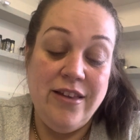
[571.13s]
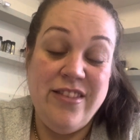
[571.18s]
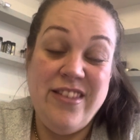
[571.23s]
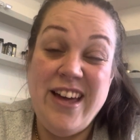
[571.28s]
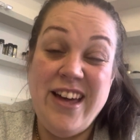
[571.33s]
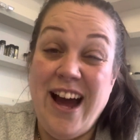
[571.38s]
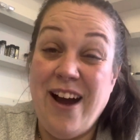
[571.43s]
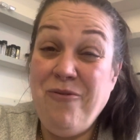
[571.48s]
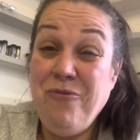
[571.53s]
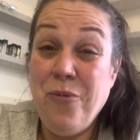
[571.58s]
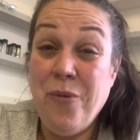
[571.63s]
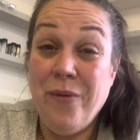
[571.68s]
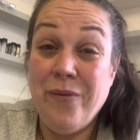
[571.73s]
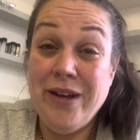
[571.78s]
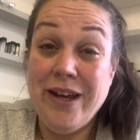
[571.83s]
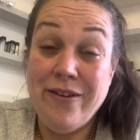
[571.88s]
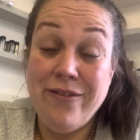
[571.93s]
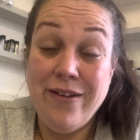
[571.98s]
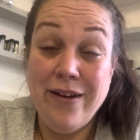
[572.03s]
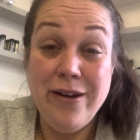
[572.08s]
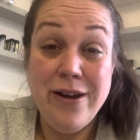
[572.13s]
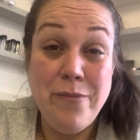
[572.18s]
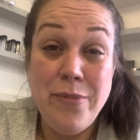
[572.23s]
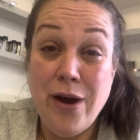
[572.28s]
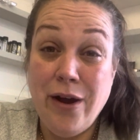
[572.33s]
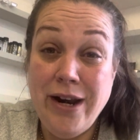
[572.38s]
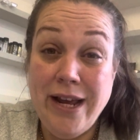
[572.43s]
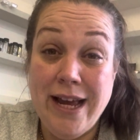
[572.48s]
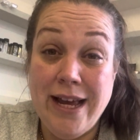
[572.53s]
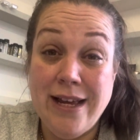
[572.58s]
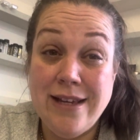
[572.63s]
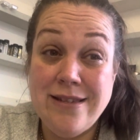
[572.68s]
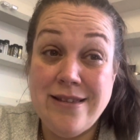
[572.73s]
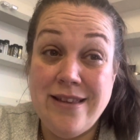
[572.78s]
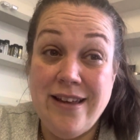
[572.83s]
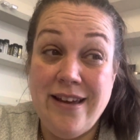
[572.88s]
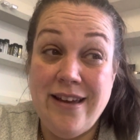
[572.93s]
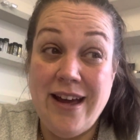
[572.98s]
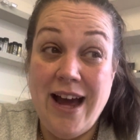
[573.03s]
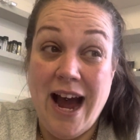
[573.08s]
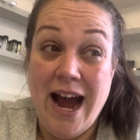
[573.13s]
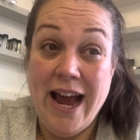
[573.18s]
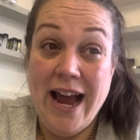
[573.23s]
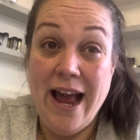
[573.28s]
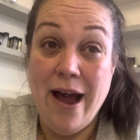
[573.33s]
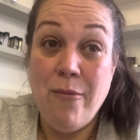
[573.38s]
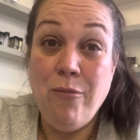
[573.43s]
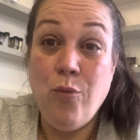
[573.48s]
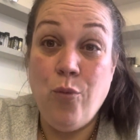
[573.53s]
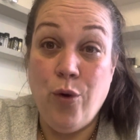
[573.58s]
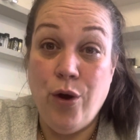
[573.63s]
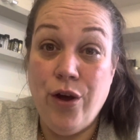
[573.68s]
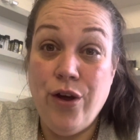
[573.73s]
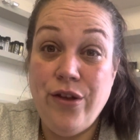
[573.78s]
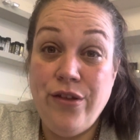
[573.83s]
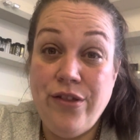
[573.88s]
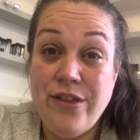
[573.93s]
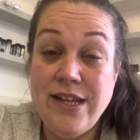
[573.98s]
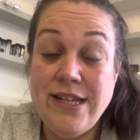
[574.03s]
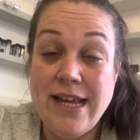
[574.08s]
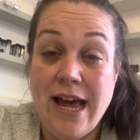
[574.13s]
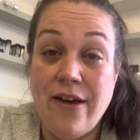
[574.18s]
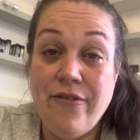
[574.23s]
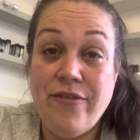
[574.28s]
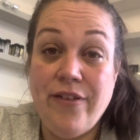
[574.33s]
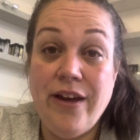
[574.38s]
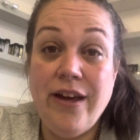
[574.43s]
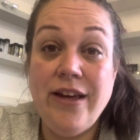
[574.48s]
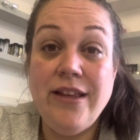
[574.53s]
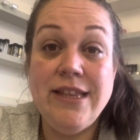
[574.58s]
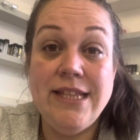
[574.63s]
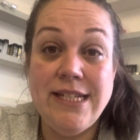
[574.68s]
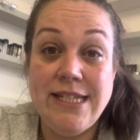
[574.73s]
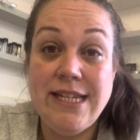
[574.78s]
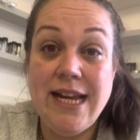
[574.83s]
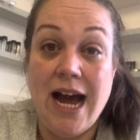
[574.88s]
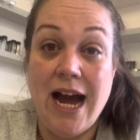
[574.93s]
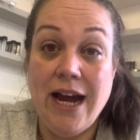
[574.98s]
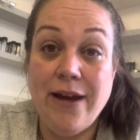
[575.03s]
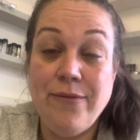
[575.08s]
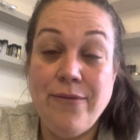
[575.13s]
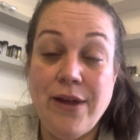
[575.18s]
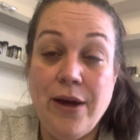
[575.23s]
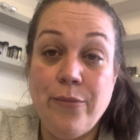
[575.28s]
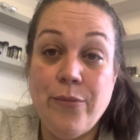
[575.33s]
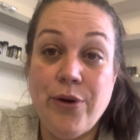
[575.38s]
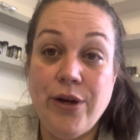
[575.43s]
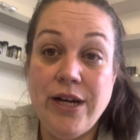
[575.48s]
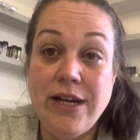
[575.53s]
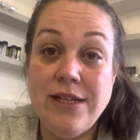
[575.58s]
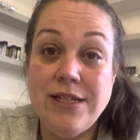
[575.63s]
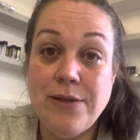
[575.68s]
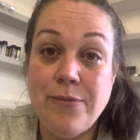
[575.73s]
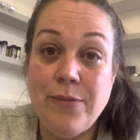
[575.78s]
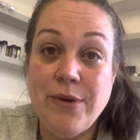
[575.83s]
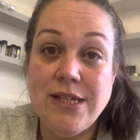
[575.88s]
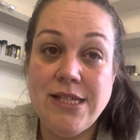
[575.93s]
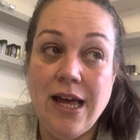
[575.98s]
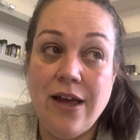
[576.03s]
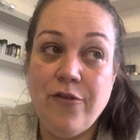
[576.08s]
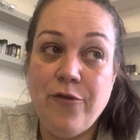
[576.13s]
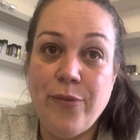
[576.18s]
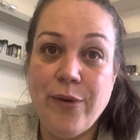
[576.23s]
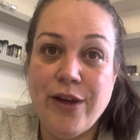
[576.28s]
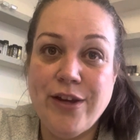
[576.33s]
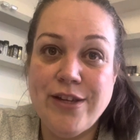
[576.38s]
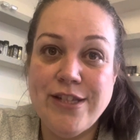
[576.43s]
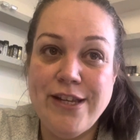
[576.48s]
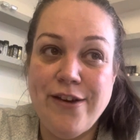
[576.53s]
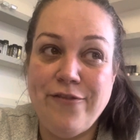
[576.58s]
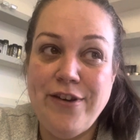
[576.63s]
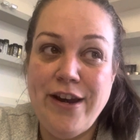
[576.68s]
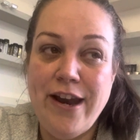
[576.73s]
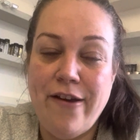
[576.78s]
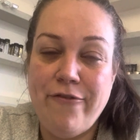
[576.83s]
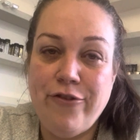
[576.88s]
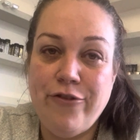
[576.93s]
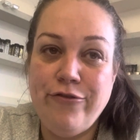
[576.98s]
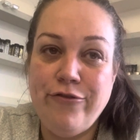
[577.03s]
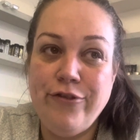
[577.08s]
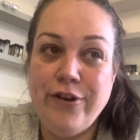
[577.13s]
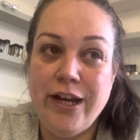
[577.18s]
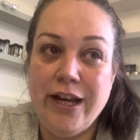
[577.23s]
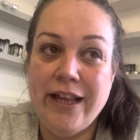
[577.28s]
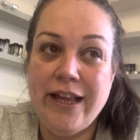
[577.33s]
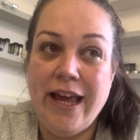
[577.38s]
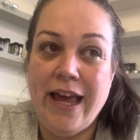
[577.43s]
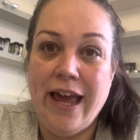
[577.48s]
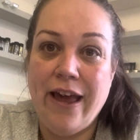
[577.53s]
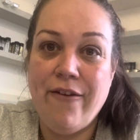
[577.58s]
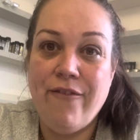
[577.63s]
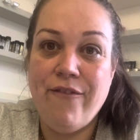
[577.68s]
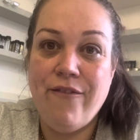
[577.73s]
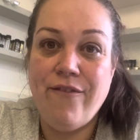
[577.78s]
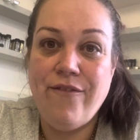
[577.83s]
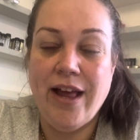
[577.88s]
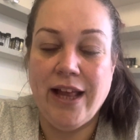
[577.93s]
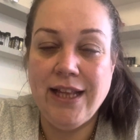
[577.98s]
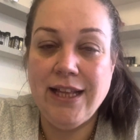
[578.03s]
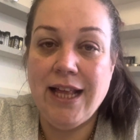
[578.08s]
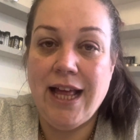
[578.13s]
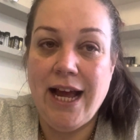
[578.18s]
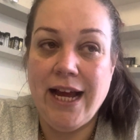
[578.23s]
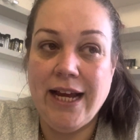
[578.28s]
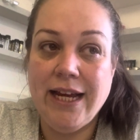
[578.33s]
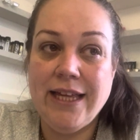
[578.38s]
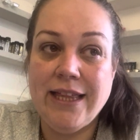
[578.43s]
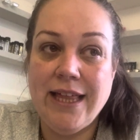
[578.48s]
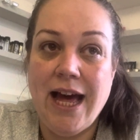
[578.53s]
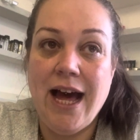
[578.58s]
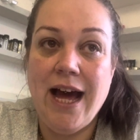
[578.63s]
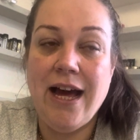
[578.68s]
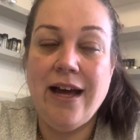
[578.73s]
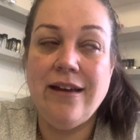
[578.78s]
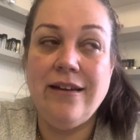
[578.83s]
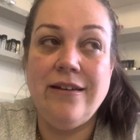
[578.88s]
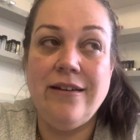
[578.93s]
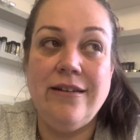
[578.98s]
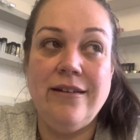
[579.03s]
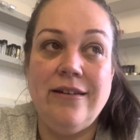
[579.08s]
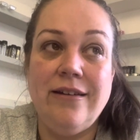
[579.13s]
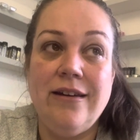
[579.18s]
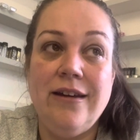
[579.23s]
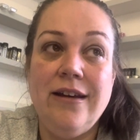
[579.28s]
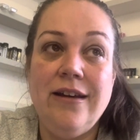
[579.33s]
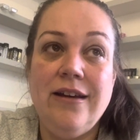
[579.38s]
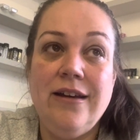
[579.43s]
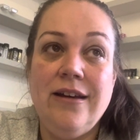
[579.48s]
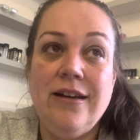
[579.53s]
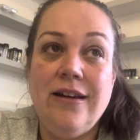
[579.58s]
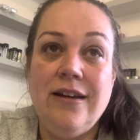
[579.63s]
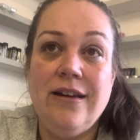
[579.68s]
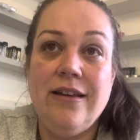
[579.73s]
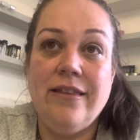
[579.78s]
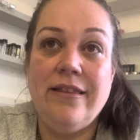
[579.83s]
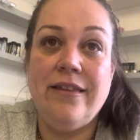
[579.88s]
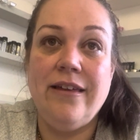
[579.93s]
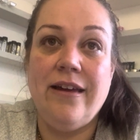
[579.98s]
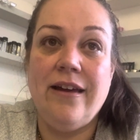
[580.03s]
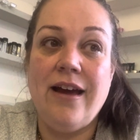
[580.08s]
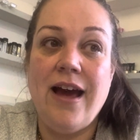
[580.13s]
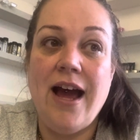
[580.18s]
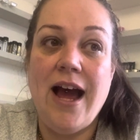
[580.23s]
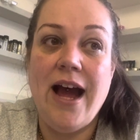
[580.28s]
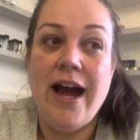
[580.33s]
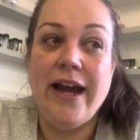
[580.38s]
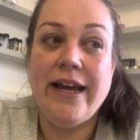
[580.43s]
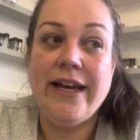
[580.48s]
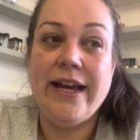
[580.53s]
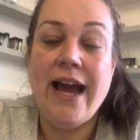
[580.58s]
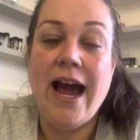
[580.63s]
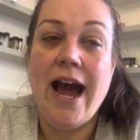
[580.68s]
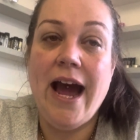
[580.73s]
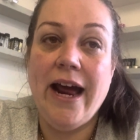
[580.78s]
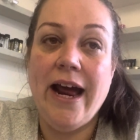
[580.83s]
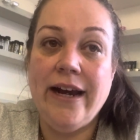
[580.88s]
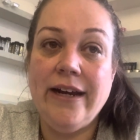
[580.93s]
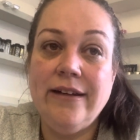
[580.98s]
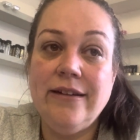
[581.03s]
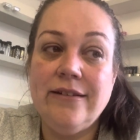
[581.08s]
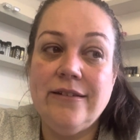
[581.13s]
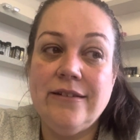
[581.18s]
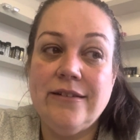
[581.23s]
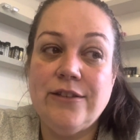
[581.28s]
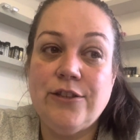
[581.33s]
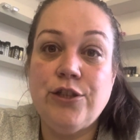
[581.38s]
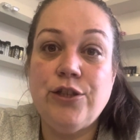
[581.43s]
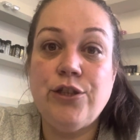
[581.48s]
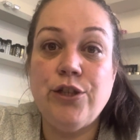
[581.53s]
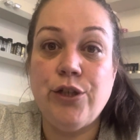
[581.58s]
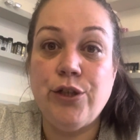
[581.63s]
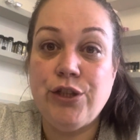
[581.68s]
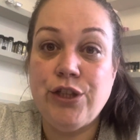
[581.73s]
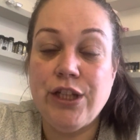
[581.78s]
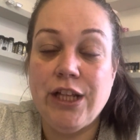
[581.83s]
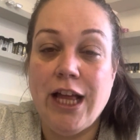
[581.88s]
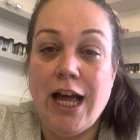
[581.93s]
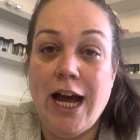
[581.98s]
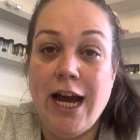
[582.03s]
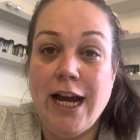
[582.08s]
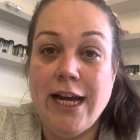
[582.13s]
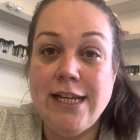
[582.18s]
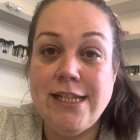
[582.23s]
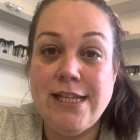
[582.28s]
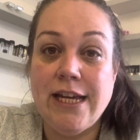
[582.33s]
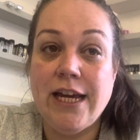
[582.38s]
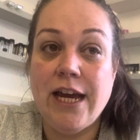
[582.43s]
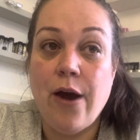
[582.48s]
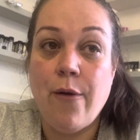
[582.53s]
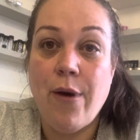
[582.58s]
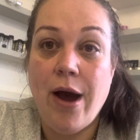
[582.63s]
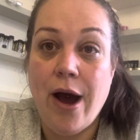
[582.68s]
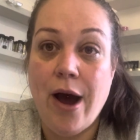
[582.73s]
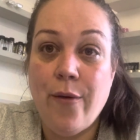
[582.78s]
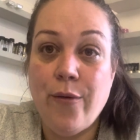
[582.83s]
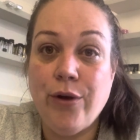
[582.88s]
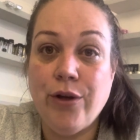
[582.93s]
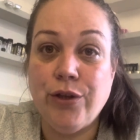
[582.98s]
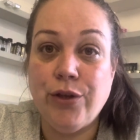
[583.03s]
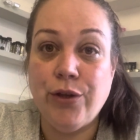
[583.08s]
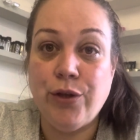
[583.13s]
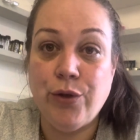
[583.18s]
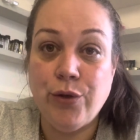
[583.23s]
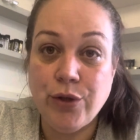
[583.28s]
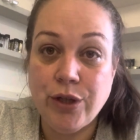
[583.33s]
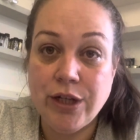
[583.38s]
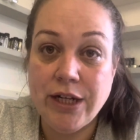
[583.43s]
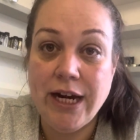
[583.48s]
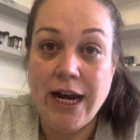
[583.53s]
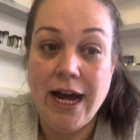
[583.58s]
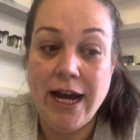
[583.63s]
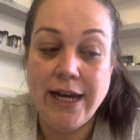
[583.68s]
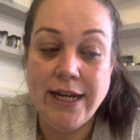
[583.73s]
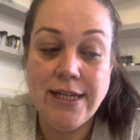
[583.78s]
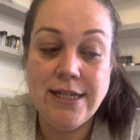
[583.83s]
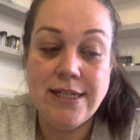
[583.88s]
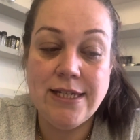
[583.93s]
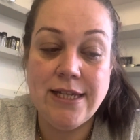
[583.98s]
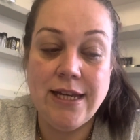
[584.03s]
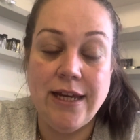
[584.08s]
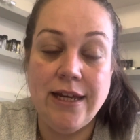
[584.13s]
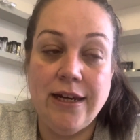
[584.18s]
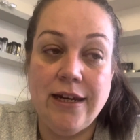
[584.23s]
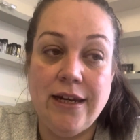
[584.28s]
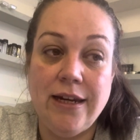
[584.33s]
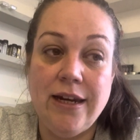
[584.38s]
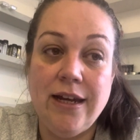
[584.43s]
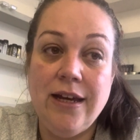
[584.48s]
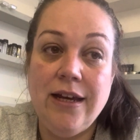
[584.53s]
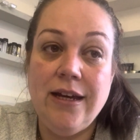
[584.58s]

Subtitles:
I am worth this effort and this time that I'm putting into myself, because I've never really felt like that, and that I can socialise and go out and look nice, and